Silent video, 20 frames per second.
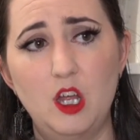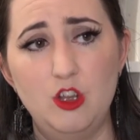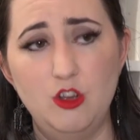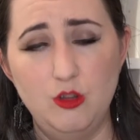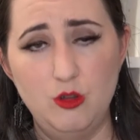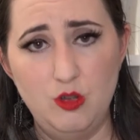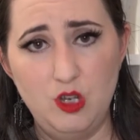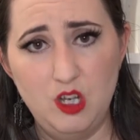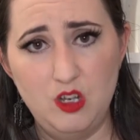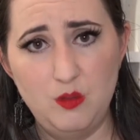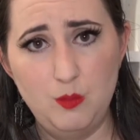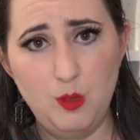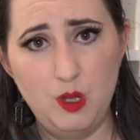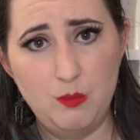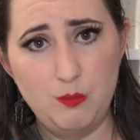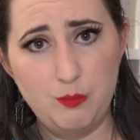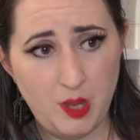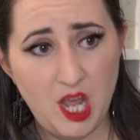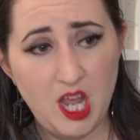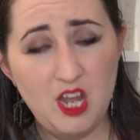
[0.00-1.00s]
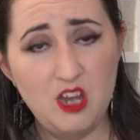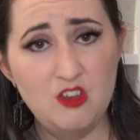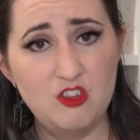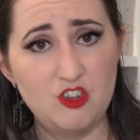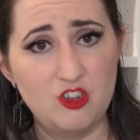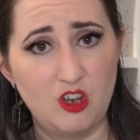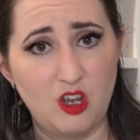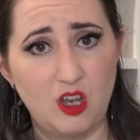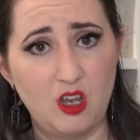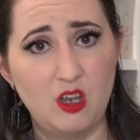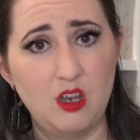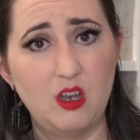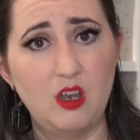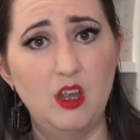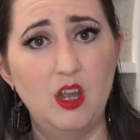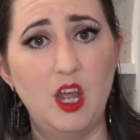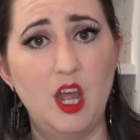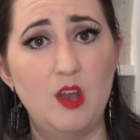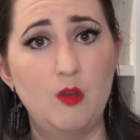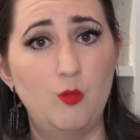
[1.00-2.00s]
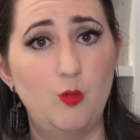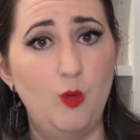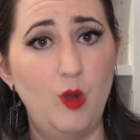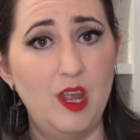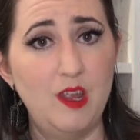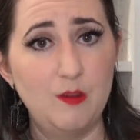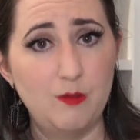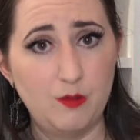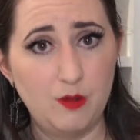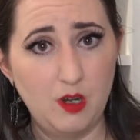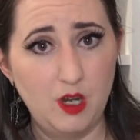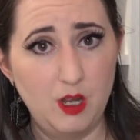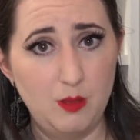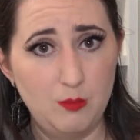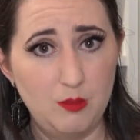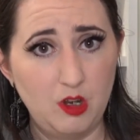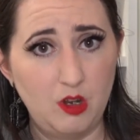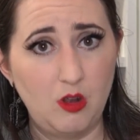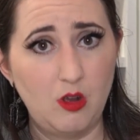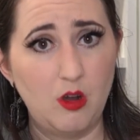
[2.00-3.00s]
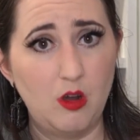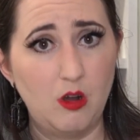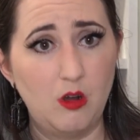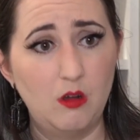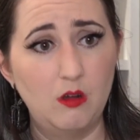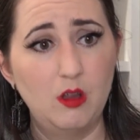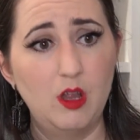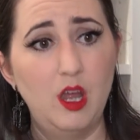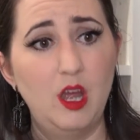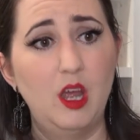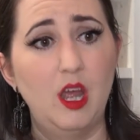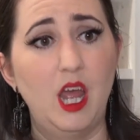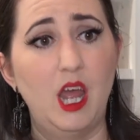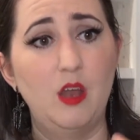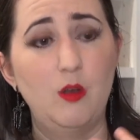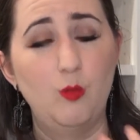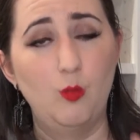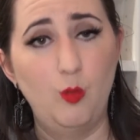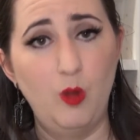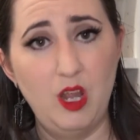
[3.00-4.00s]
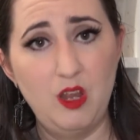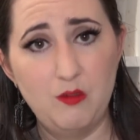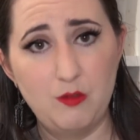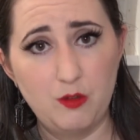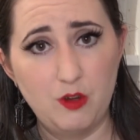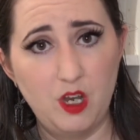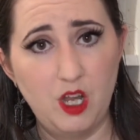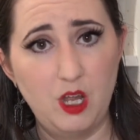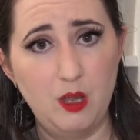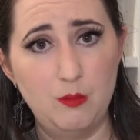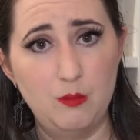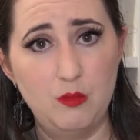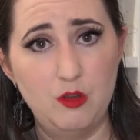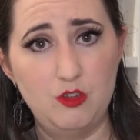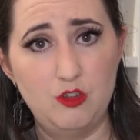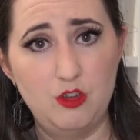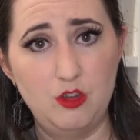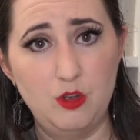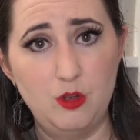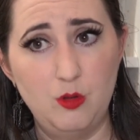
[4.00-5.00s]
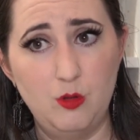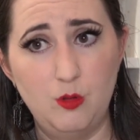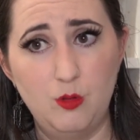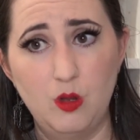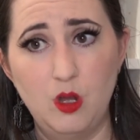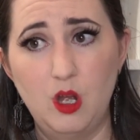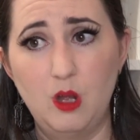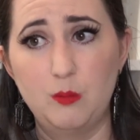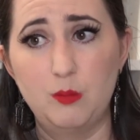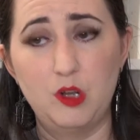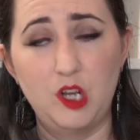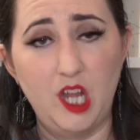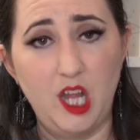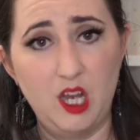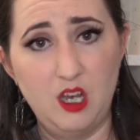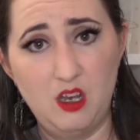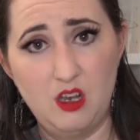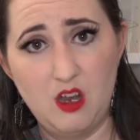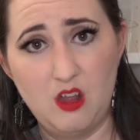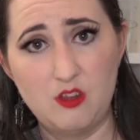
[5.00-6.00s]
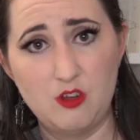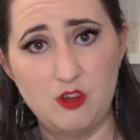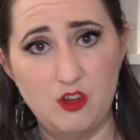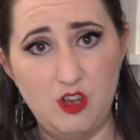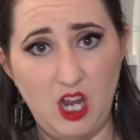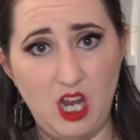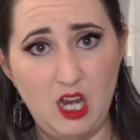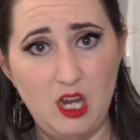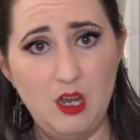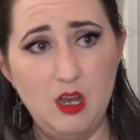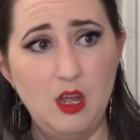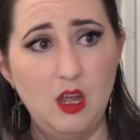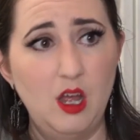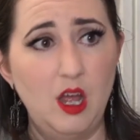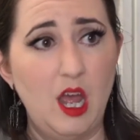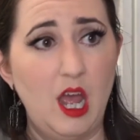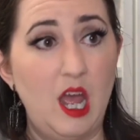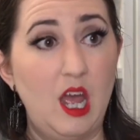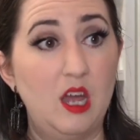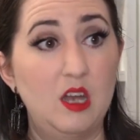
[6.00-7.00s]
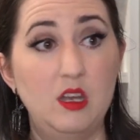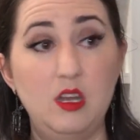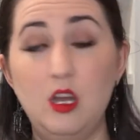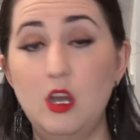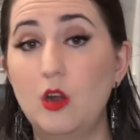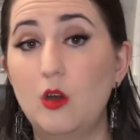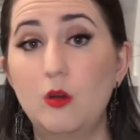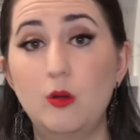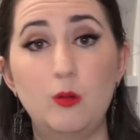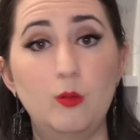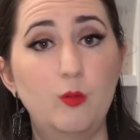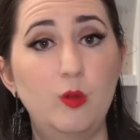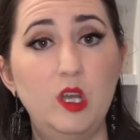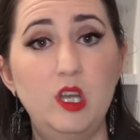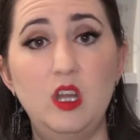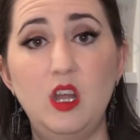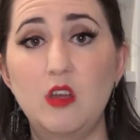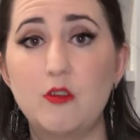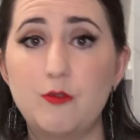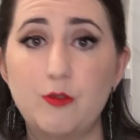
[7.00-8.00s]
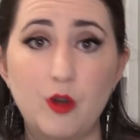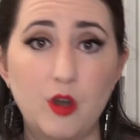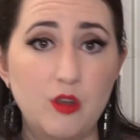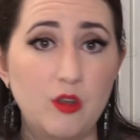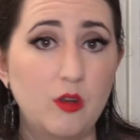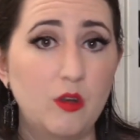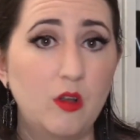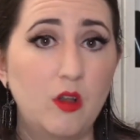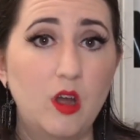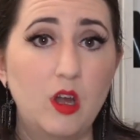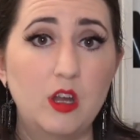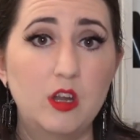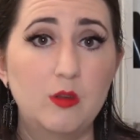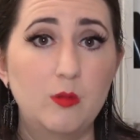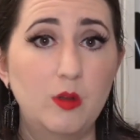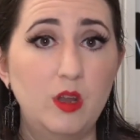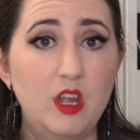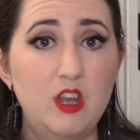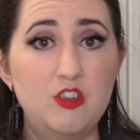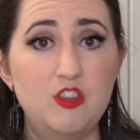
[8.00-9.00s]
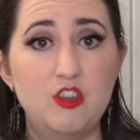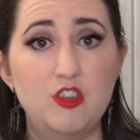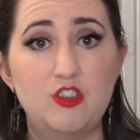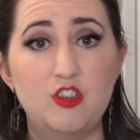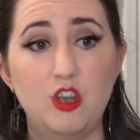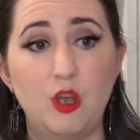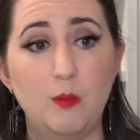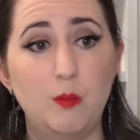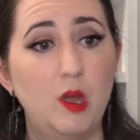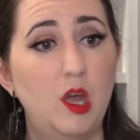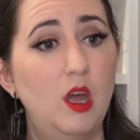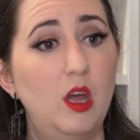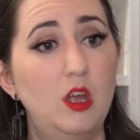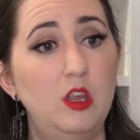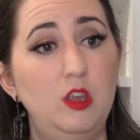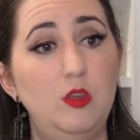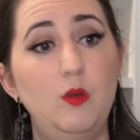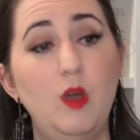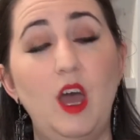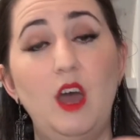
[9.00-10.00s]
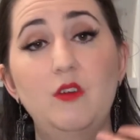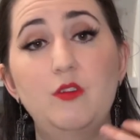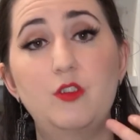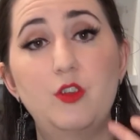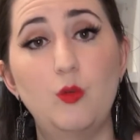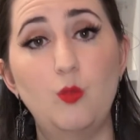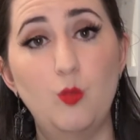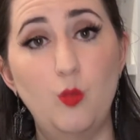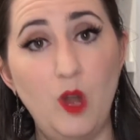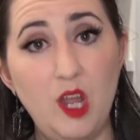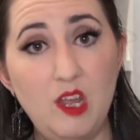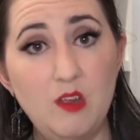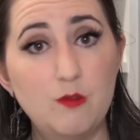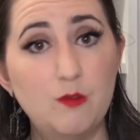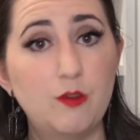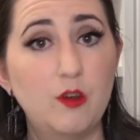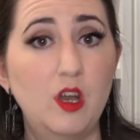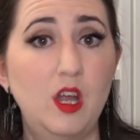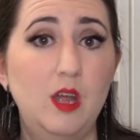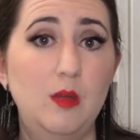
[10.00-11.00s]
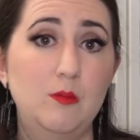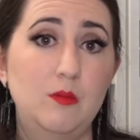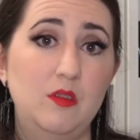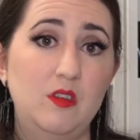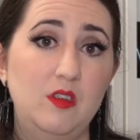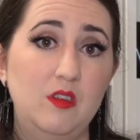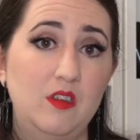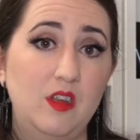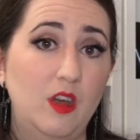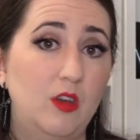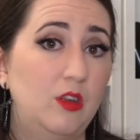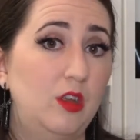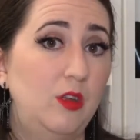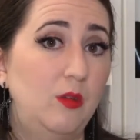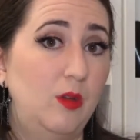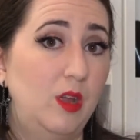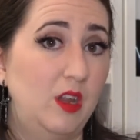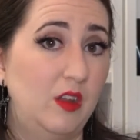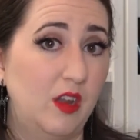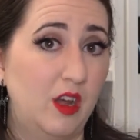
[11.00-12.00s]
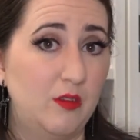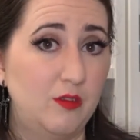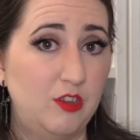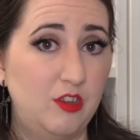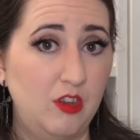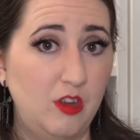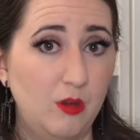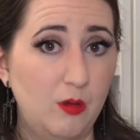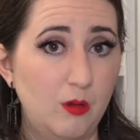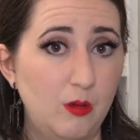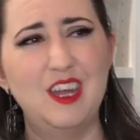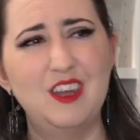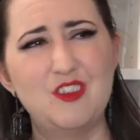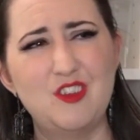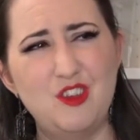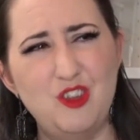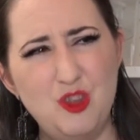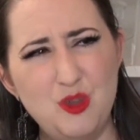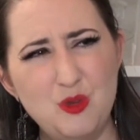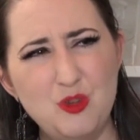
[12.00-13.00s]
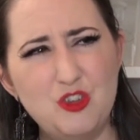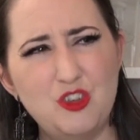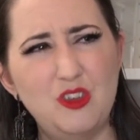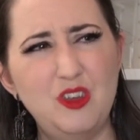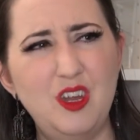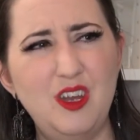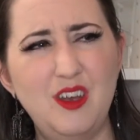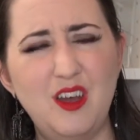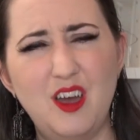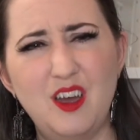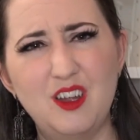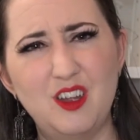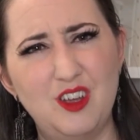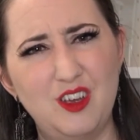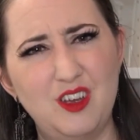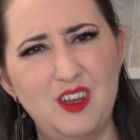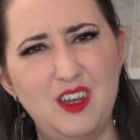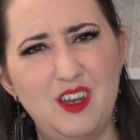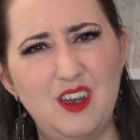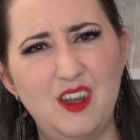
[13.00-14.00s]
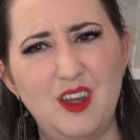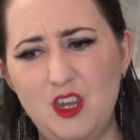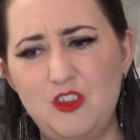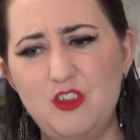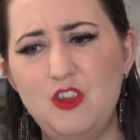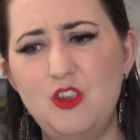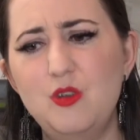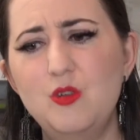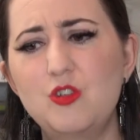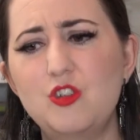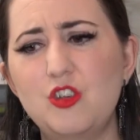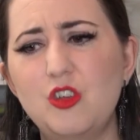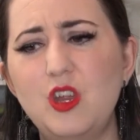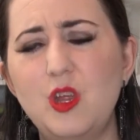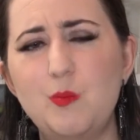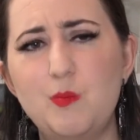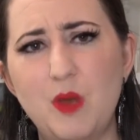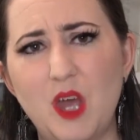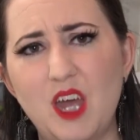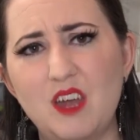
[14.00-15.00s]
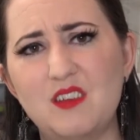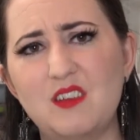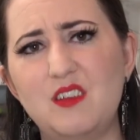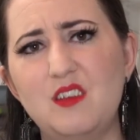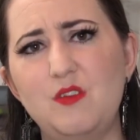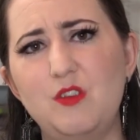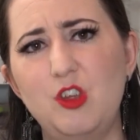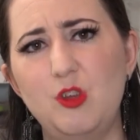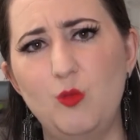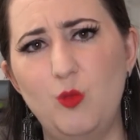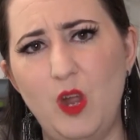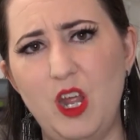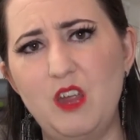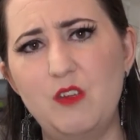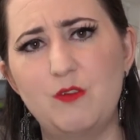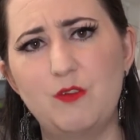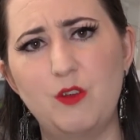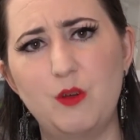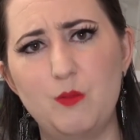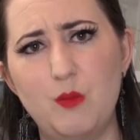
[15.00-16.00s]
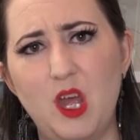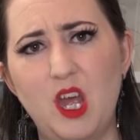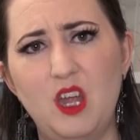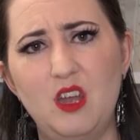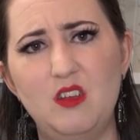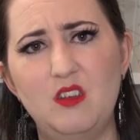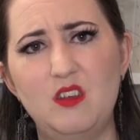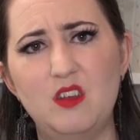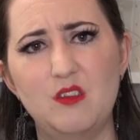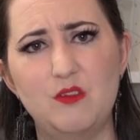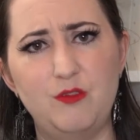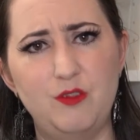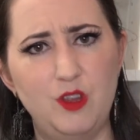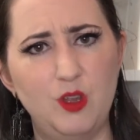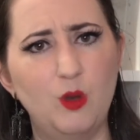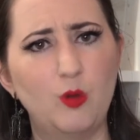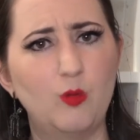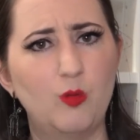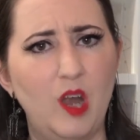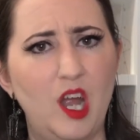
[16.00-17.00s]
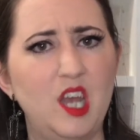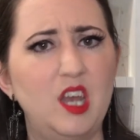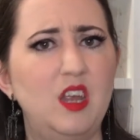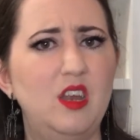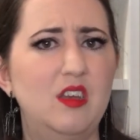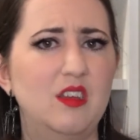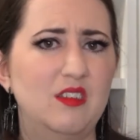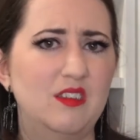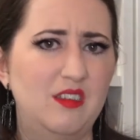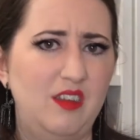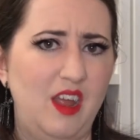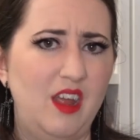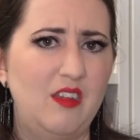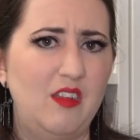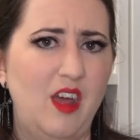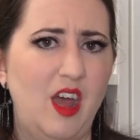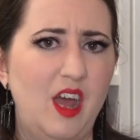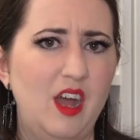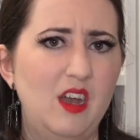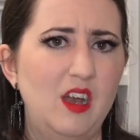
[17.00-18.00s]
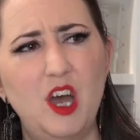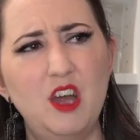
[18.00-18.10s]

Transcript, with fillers: You need to be patient and wait for him to call and wait for him to plan another date. And, you know, when you get farther along in the relationship, you have to wait for him to tell you he loves you. It's usually not good. It's usually best if you wait for men to feel ready to say that.